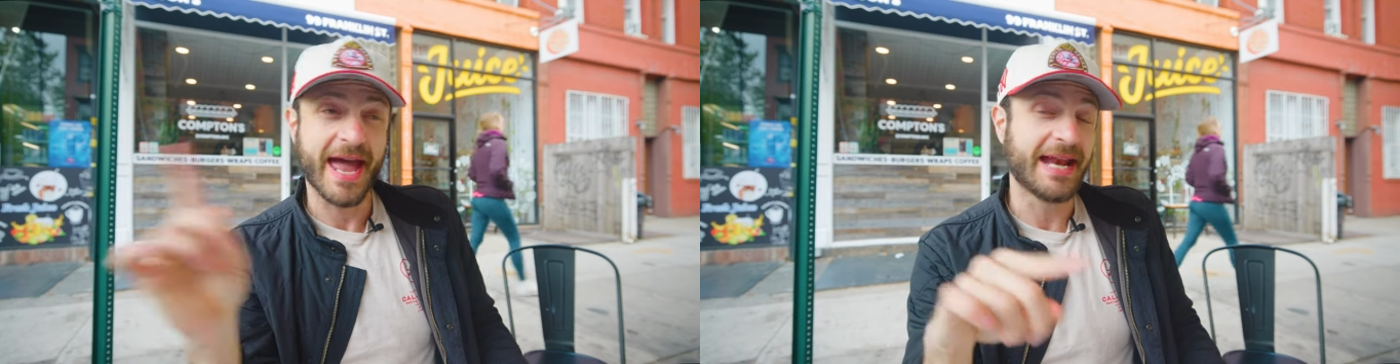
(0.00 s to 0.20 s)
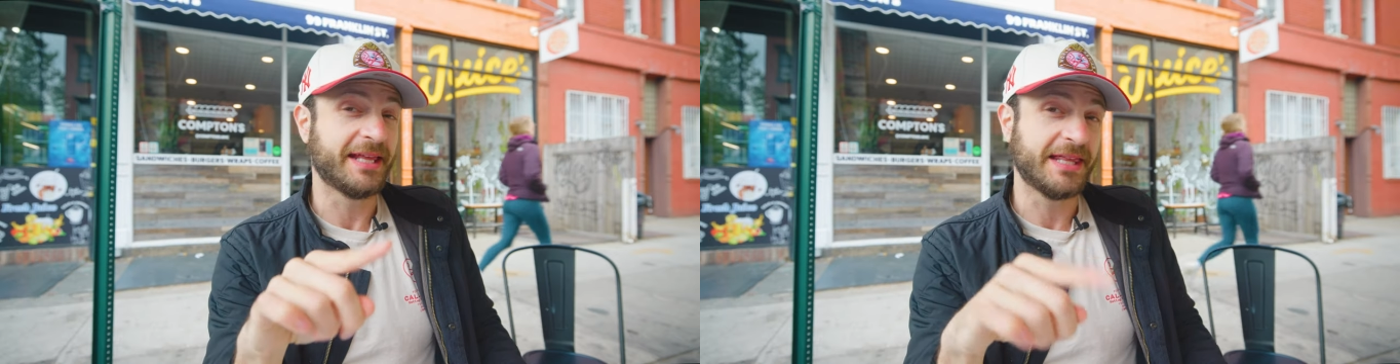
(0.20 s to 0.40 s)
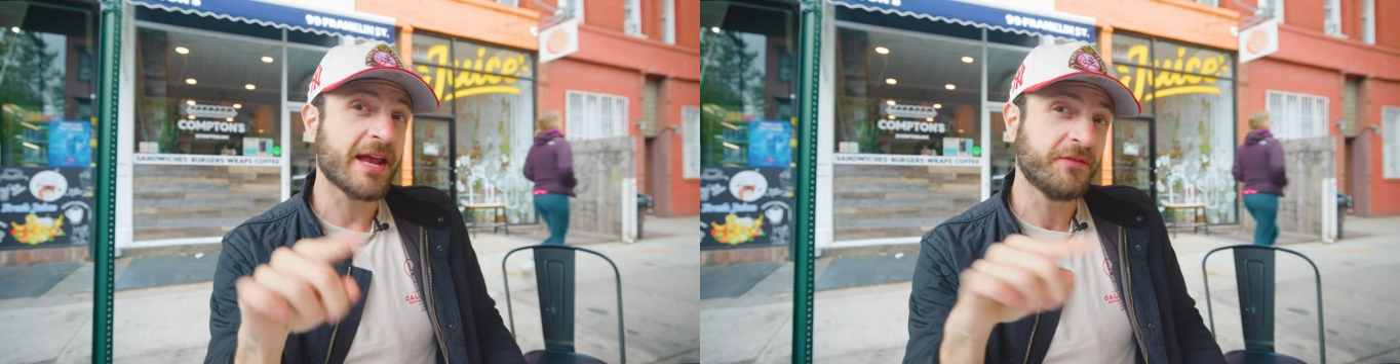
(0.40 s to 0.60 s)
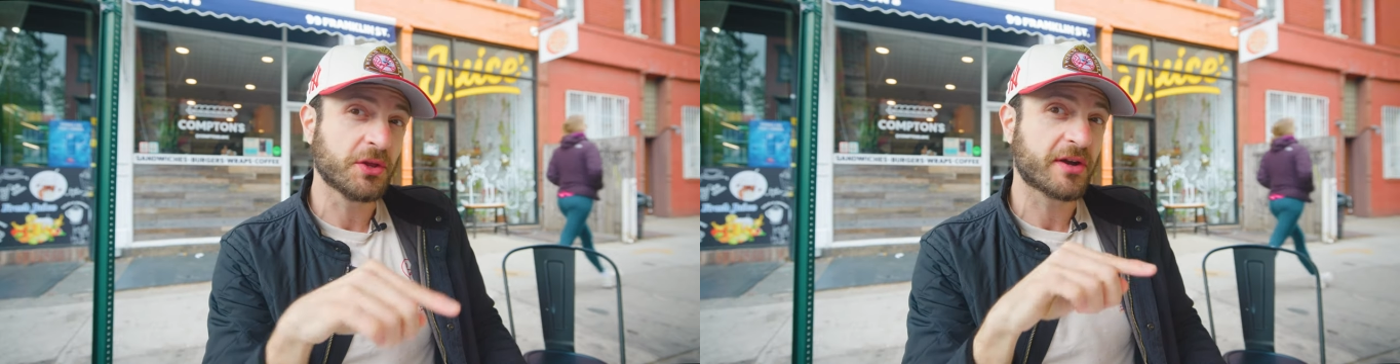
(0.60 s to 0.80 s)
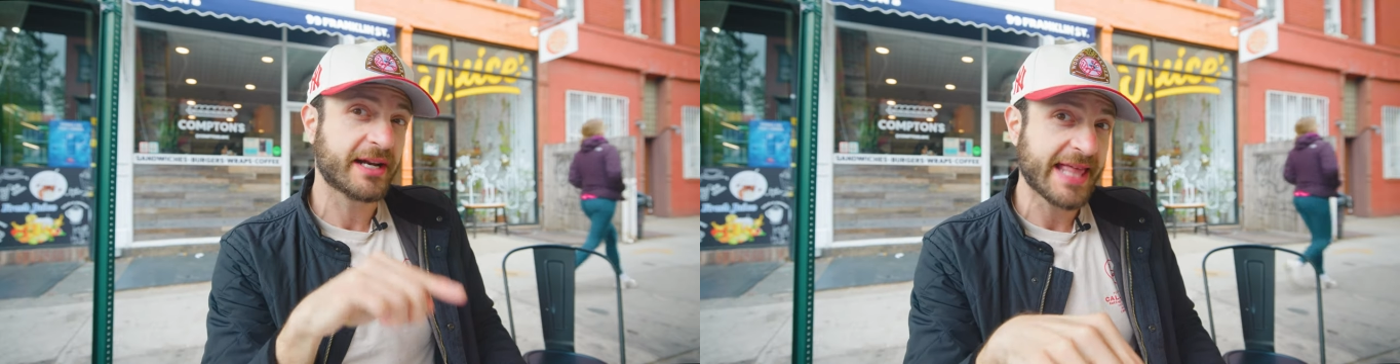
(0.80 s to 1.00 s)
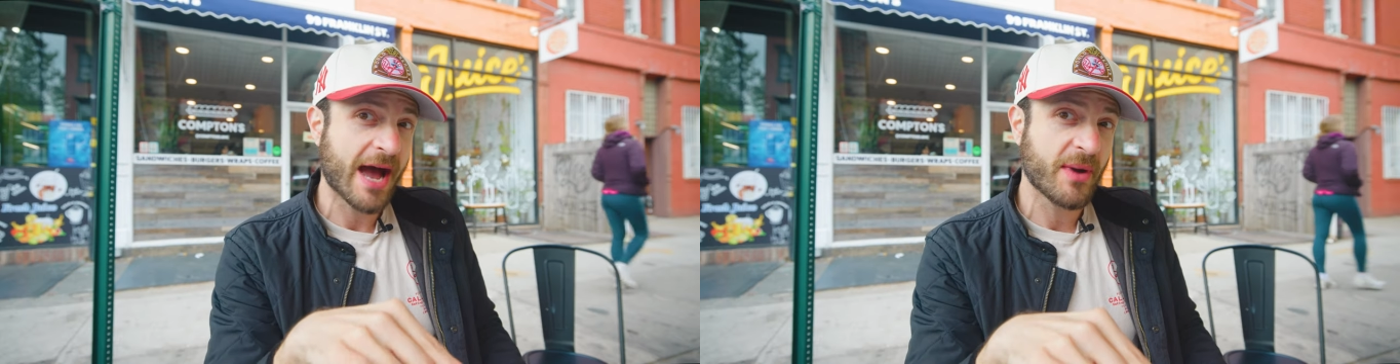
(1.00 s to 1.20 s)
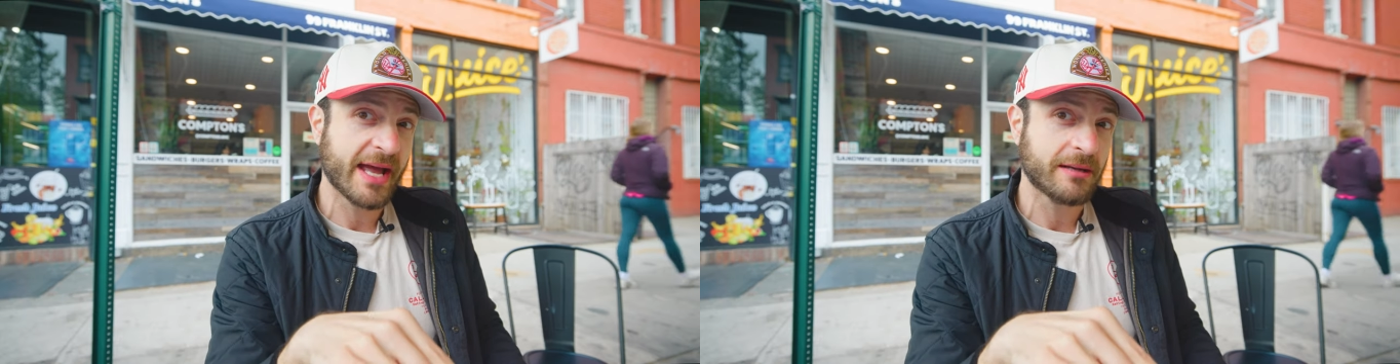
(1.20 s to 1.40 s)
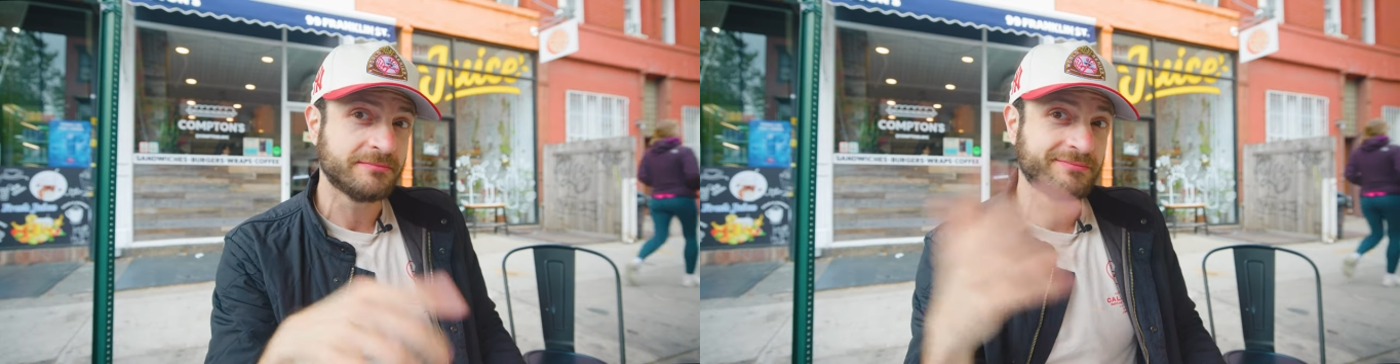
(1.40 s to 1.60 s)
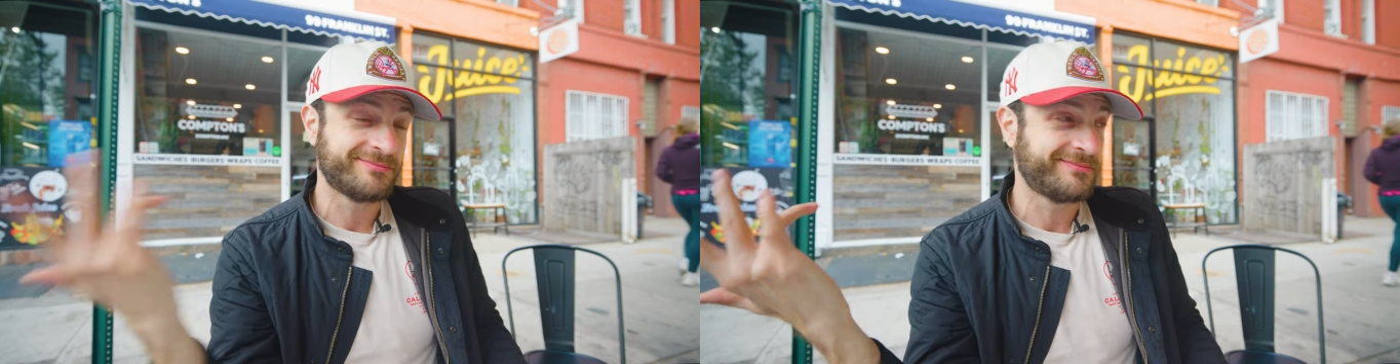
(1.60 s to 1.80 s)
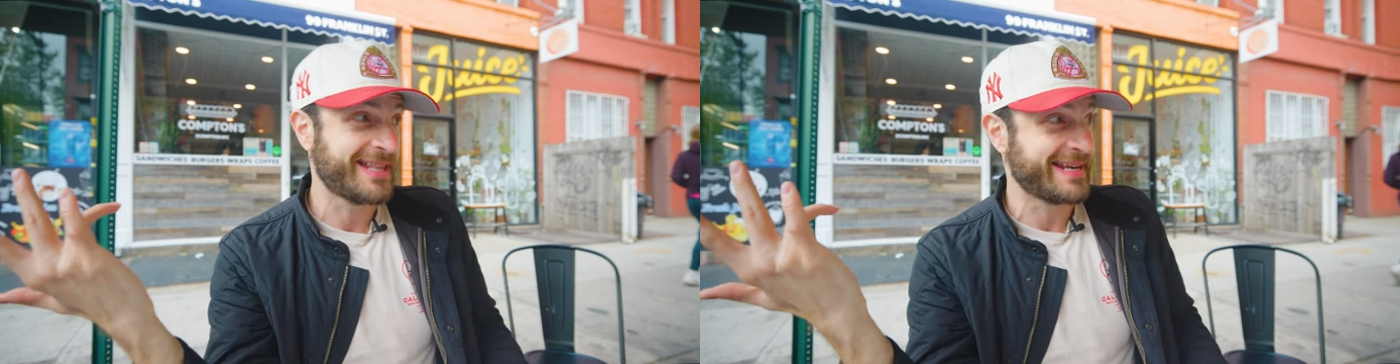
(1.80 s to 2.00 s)
And I think if you look at it that way,
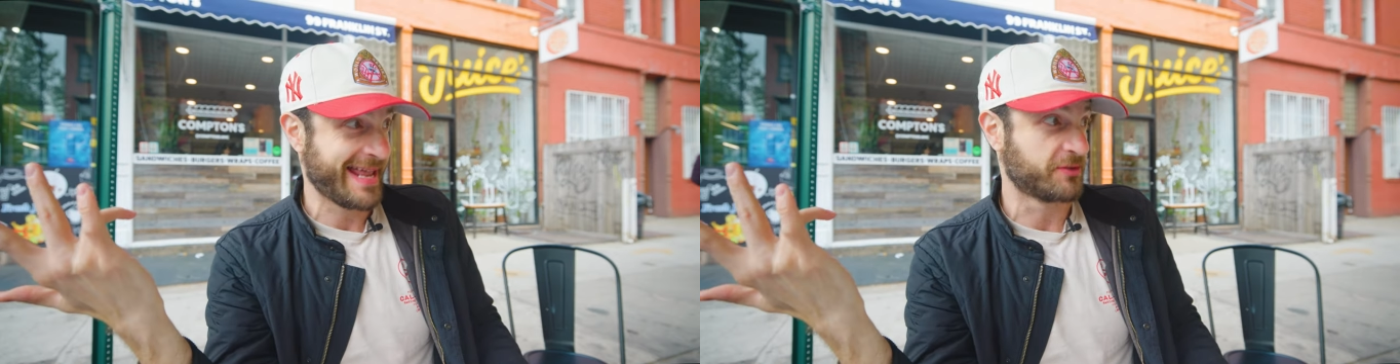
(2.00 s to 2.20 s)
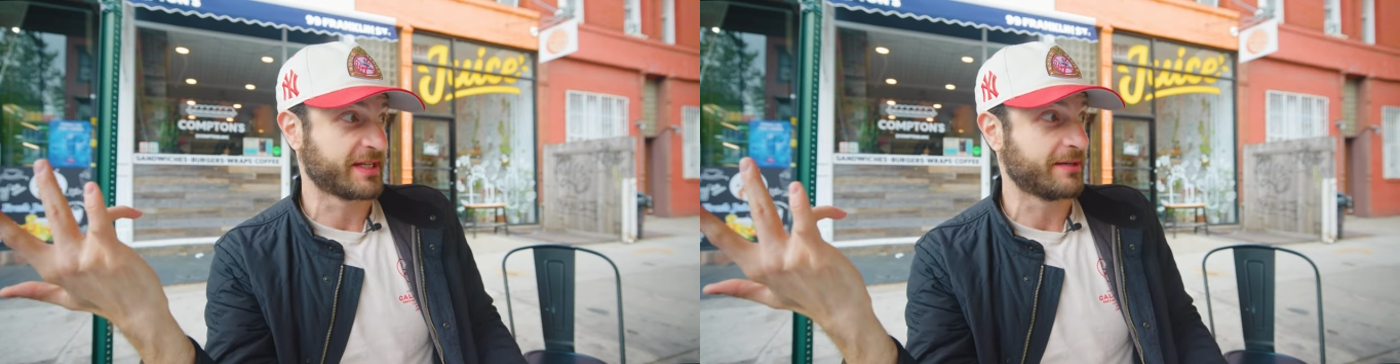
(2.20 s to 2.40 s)
they nailed